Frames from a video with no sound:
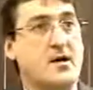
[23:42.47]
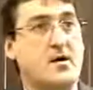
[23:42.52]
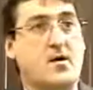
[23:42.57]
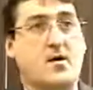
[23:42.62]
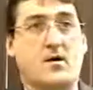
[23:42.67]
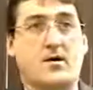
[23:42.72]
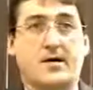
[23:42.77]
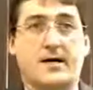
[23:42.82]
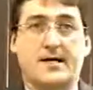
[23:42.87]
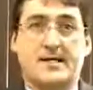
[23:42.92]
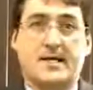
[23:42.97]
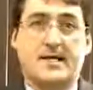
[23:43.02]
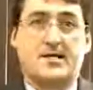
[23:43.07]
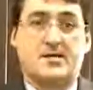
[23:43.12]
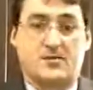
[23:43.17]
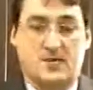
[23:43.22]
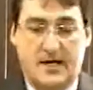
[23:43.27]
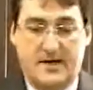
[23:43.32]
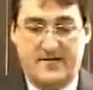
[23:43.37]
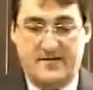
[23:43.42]
or a nice
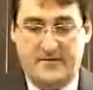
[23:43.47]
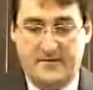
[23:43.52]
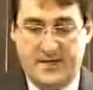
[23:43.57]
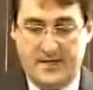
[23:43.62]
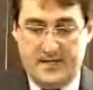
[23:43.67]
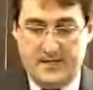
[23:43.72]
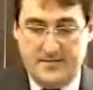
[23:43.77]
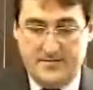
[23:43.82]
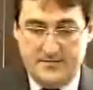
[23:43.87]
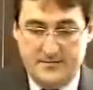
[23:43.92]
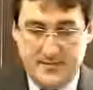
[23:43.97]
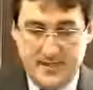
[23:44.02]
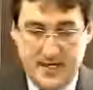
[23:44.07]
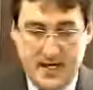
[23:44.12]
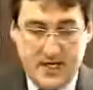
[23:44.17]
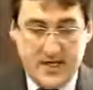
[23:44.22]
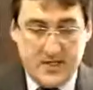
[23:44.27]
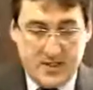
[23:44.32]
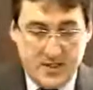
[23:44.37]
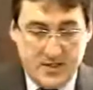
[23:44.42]
travel mug.
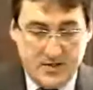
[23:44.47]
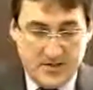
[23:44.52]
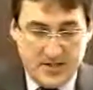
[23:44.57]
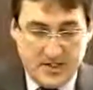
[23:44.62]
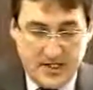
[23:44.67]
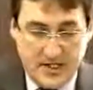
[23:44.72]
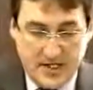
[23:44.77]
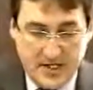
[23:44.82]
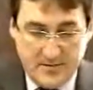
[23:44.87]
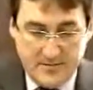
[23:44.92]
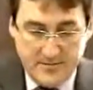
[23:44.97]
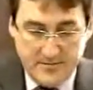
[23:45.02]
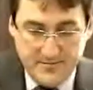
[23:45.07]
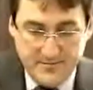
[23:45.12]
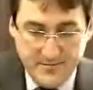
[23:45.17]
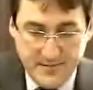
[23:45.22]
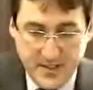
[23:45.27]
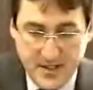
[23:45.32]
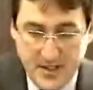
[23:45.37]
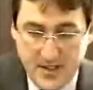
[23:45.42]
And it's yours to keep.
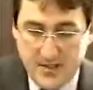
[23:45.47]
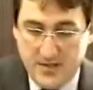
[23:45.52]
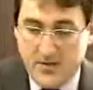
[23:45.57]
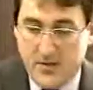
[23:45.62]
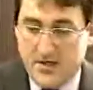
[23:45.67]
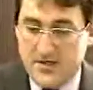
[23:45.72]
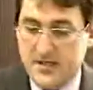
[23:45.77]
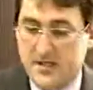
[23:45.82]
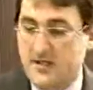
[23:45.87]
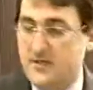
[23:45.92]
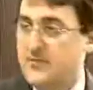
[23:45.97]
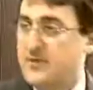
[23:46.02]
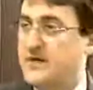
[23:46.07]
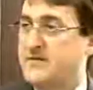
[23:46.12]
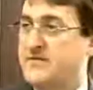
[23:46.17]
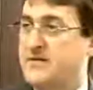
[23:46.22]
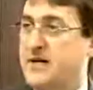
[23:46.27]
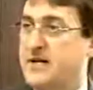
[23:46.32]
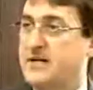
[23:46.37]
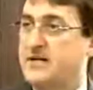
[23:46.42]
You're also going to be
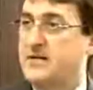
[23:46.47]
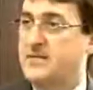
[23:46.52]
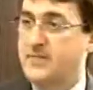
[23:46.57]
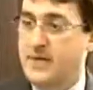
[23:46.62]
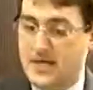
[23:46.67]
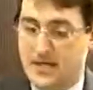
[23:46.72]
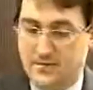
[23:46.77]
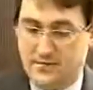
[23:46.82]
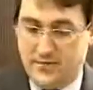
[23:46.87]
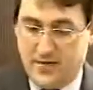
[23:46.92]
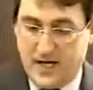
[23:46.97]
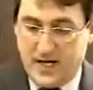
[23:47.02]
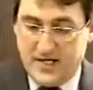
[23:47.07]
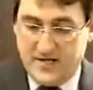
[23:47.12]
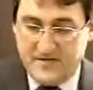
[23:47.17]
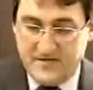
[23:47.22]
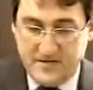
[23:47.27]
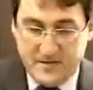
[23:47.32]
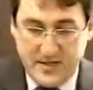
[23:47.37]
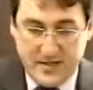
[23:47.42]
invited to pick a
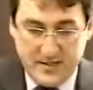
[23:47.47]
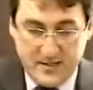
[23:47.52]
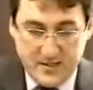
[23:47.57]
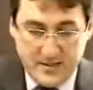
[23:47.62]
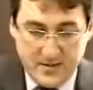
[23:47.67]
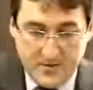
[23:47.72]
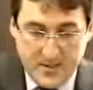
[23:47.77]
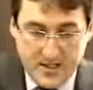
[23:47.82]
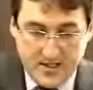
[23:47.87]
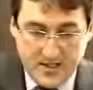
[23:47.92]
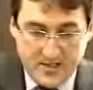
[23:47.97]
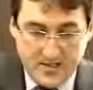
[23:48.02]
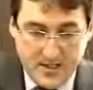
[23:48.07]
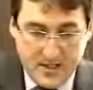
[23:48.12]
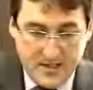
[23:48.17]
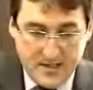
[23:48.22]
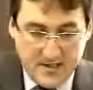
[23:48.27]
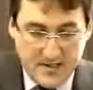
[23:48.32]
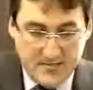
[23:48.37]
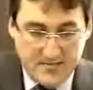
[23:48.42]
prize from our little treasure
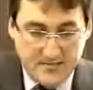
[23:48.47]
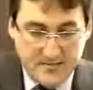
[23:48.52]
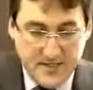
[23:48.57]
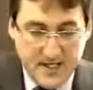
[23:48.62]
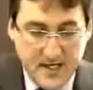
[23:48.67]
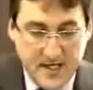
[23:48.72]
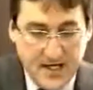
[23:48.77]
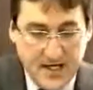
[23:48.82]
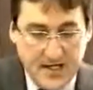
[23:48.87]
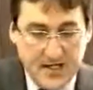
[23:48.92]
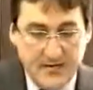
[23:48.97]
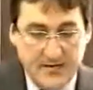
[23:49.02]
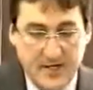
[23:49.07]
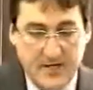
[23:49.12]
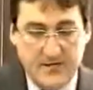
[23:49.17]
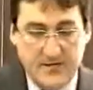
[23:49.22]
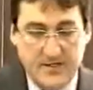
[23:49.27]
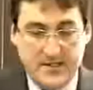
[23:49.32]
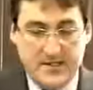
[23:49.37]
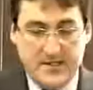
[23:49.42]
chest. And you
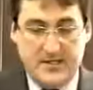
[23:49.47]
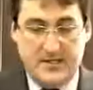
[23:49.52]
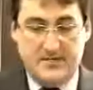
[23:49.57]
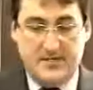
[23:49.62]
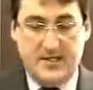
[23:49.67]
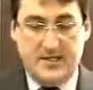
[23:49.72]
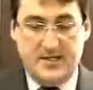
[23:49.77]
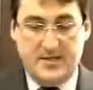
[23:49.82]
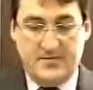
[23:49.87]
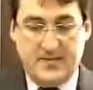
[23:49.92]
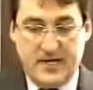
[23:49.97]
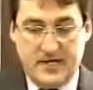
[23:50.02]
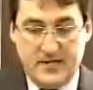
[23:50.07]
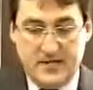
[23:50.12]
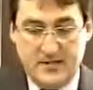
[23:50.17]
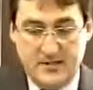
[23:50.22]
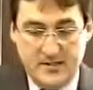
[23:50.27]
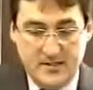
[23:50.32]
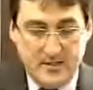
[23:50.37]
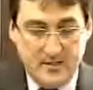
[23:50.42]
might win something
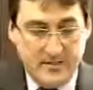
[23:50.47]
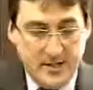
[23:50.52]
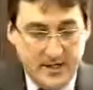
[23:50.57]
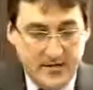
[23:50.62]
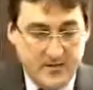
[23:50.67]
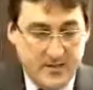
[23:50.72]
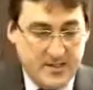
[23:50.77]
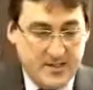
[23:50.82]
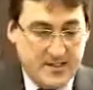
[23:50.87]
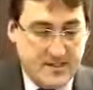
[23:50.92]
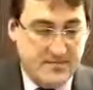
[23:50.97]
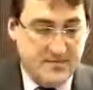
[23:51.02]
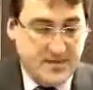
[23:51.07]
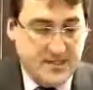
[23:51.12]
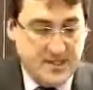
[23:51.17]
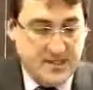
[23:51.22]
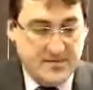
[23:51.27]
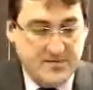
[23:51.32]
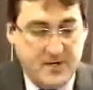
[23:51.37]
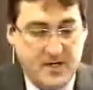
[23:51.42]
special or you might win
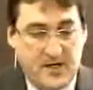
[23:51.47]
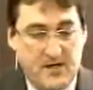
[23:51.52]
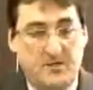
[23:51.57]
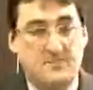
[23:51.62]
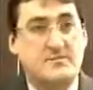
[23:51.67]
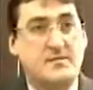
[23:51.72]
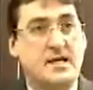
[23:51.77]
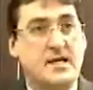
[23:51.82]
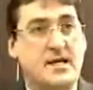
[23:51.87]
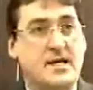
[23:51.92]
something small.